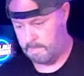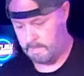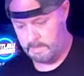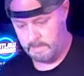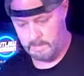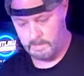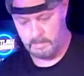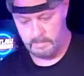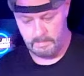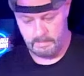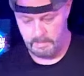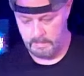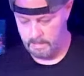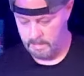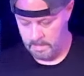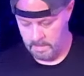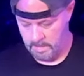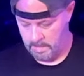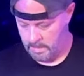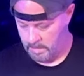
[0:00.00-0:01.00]
Uh-oh.
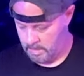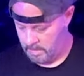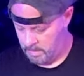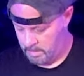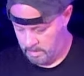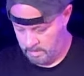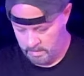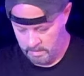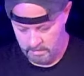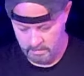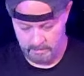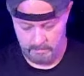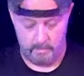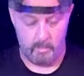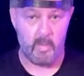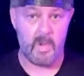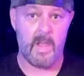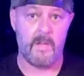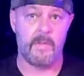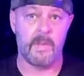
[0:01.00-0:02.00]

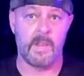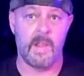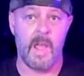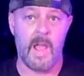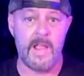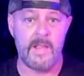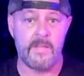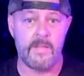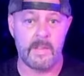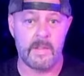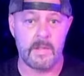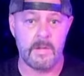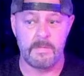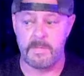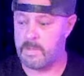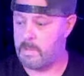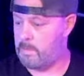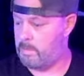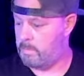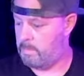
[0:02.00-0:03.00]
We have a light that
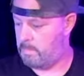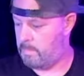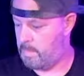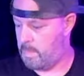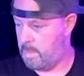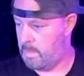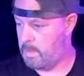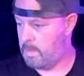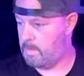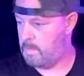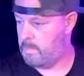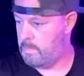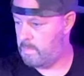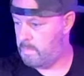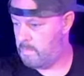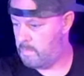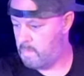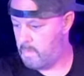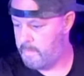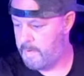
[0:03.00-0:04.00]
comes up. Uh-oh.
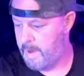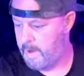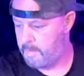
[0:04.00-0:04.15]
We're